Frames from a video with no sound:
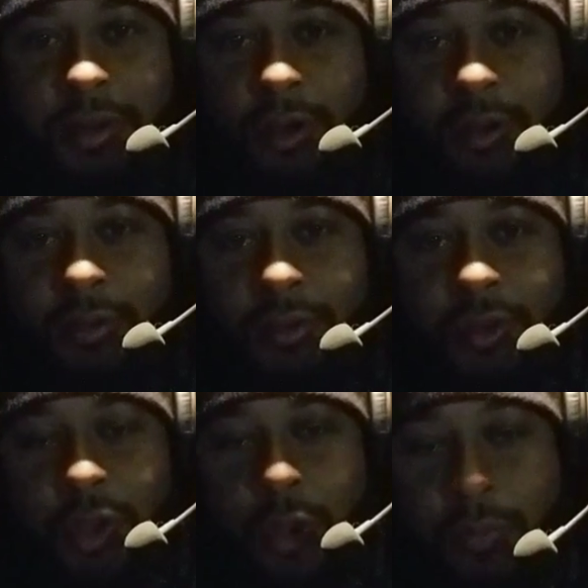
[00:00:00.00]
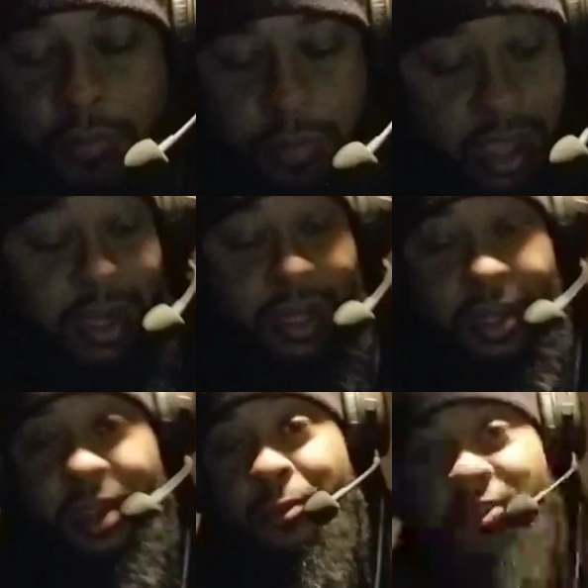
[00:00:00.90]
or made in
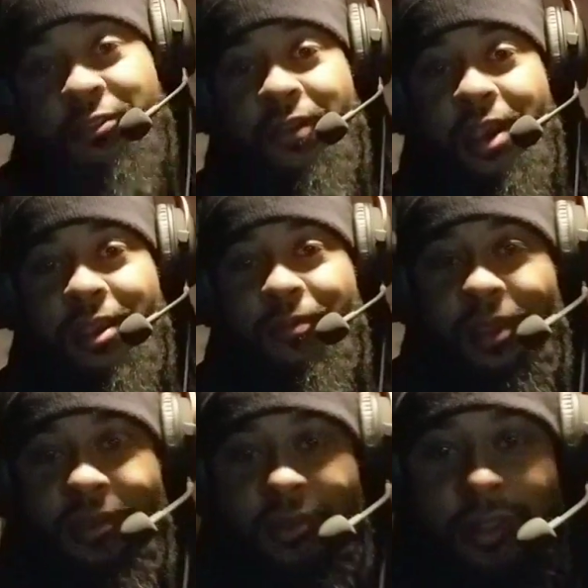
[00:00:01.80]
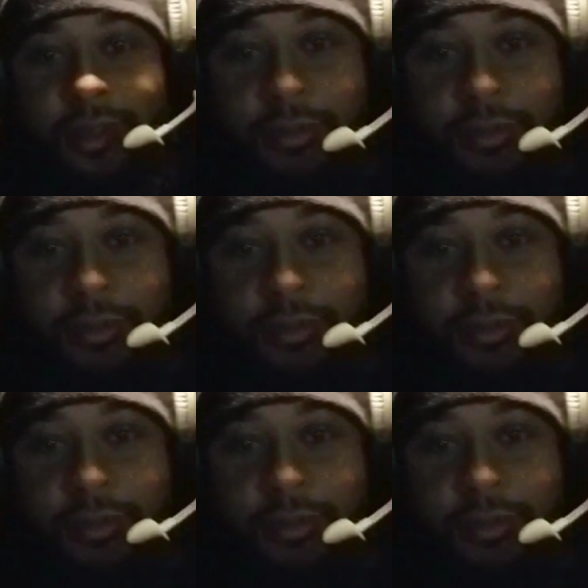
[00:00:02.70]
the image of God, basically.